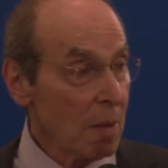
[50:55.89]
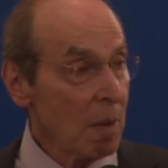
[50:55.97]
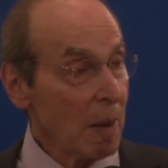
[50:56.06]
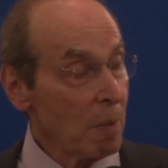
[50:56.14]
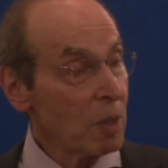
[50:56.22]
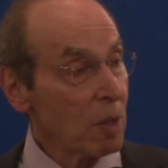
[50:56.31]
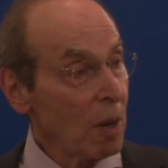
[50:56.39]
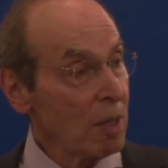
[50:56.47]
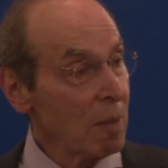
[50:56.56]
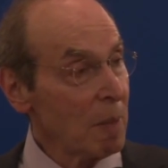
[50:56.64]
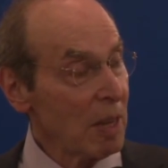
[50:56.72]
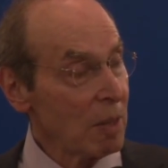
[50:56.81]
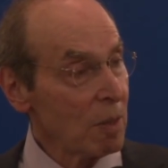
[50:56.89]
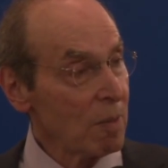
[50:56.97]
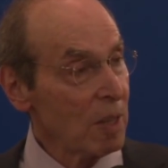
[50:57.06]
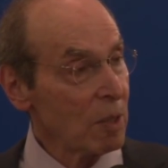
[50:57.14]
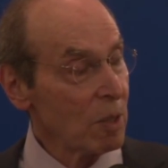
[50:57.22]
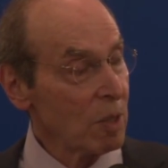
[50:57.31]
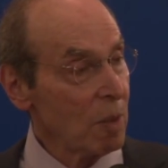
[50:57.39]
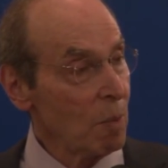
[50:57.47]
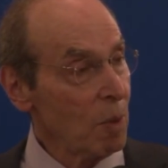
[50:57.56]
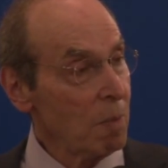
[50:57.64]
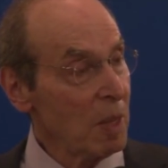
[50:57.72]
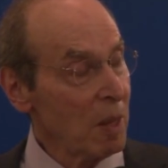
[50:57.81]
and we're talking about interventions that
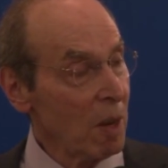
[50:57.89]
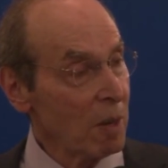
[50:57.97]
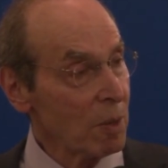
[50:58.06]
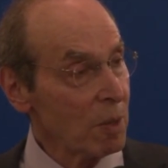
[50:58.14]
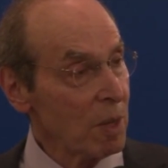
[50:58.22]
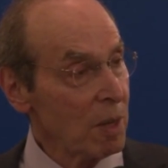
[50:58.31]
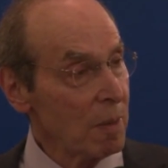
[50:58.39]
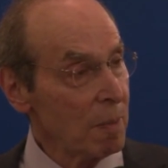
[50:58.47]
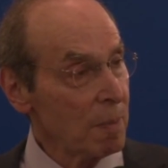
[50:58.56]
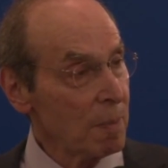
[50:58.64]
would be longer term,